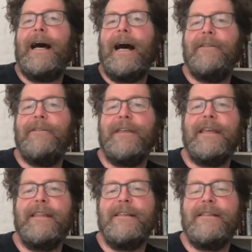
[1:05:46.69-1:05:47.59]
I
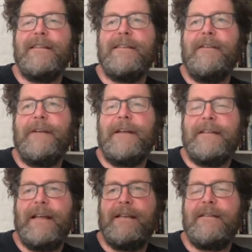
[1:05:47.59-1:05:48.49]
think this is a
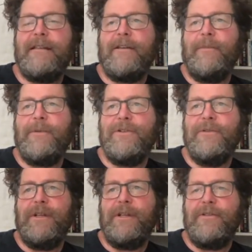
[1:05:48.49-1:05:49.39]
fantastic
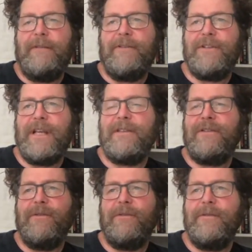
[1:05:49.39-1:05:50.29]
opportunity to have a chance
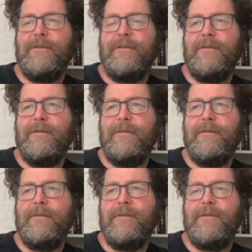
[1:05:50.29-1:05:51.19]
to to
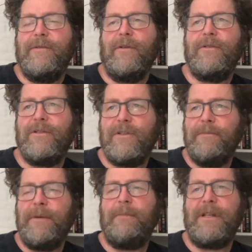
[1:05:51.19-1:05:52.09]
to talk to some
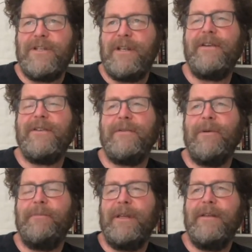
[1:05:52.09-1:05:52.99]
people and share some
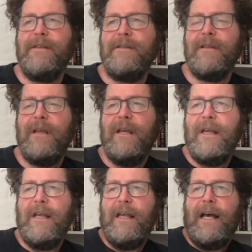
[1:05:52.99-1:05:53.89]
opinions.
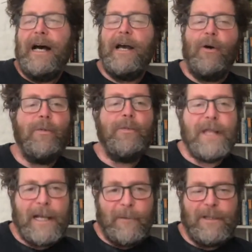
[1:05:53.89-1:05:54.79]
I hope
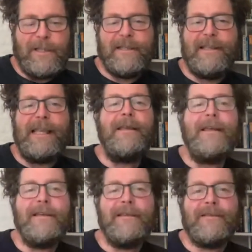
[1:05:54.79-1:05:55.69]
that I would
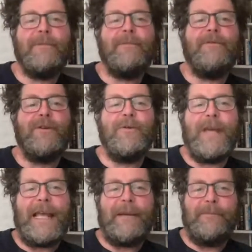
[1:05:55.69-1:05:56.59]
see some of you
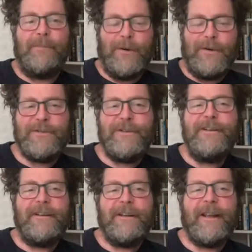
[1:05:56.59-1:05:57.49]
in
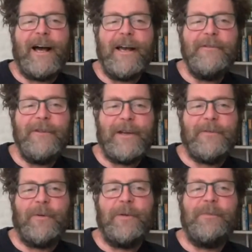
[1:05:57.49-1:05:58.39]
person live
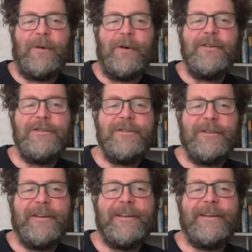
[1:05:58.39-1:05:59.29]
at one point.
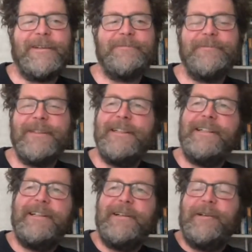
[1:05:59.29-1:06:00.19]
Um,
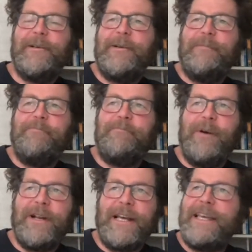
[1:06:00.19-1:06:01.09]

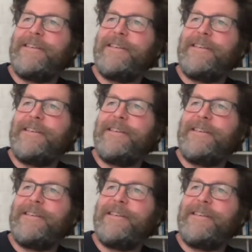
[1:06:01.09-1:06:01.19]
but I